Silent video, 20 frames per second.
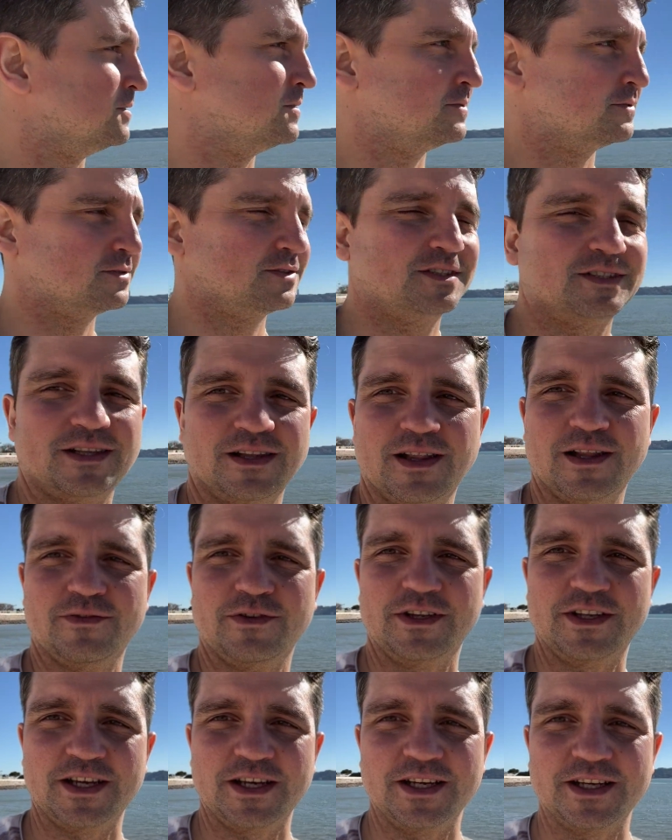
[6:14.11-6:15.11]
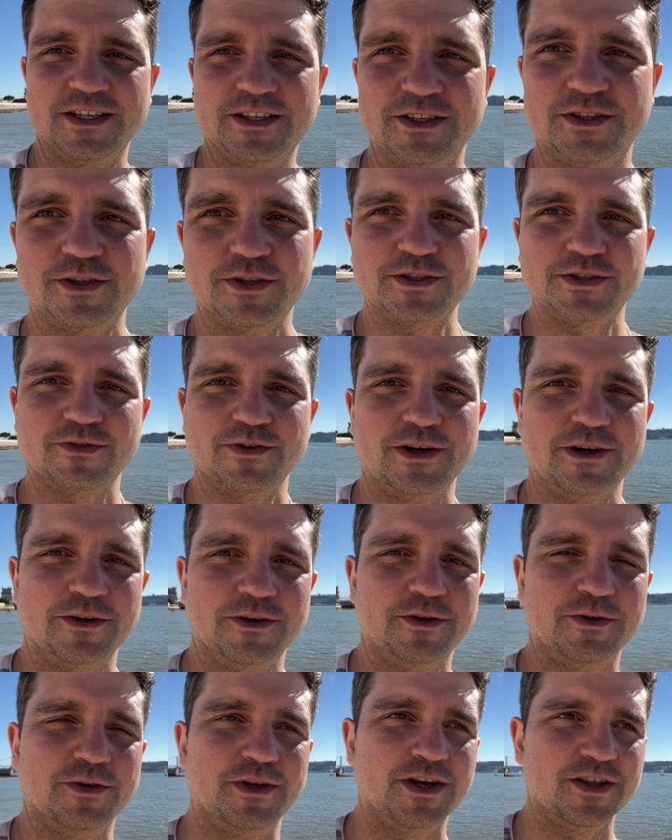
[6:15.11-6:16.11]
just a lovely day to doss around and
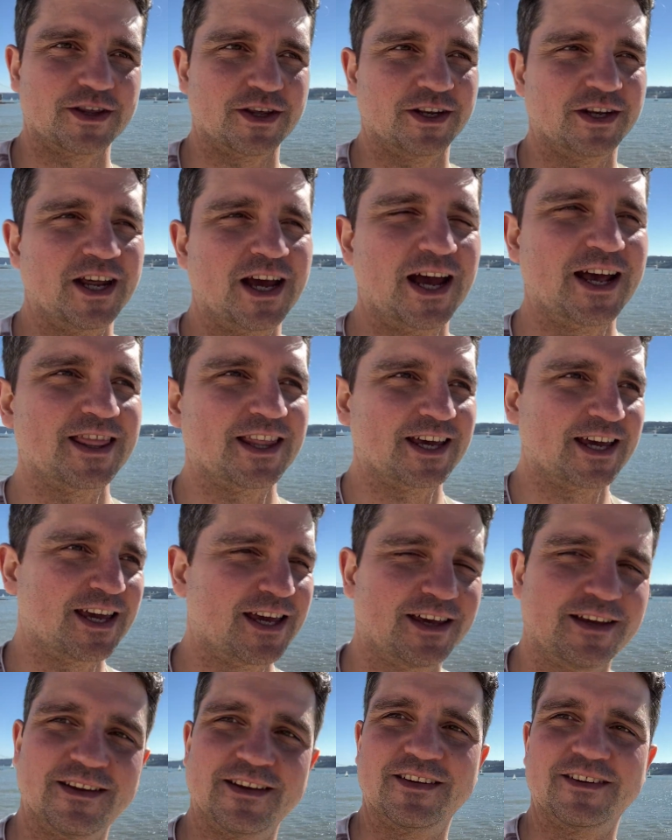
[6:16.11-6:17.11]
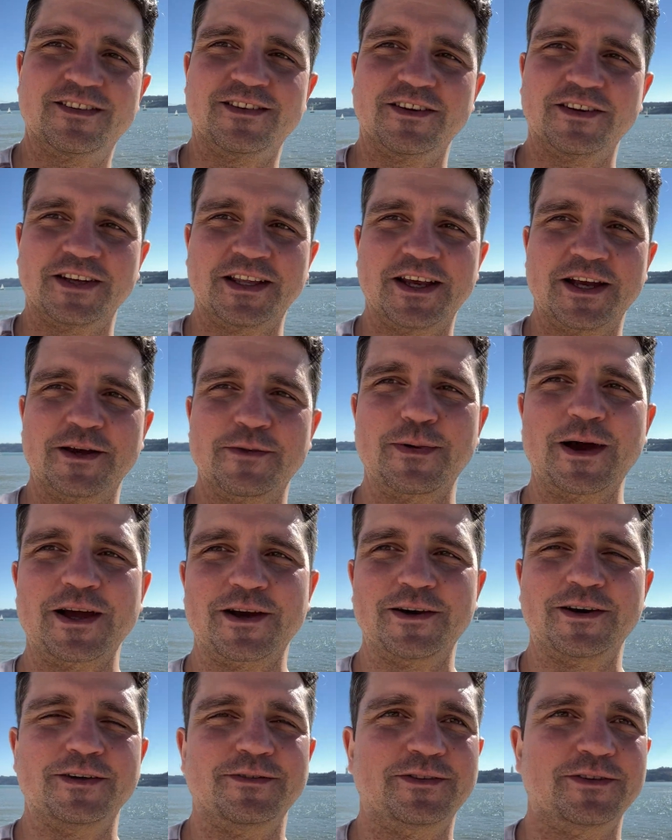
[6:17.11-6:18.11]
do nothing, and the heat is starting to kick back
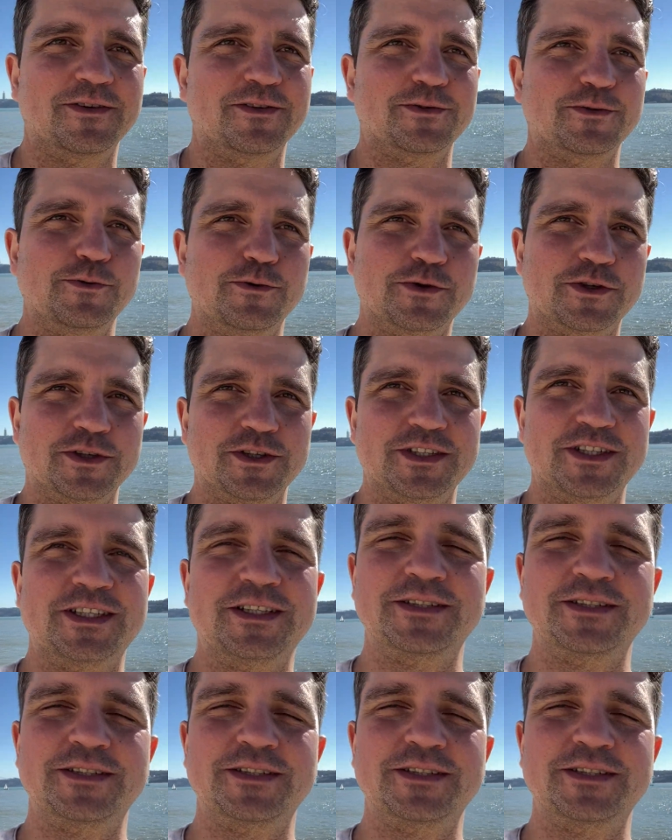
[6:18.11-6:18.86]
up, so it's all good.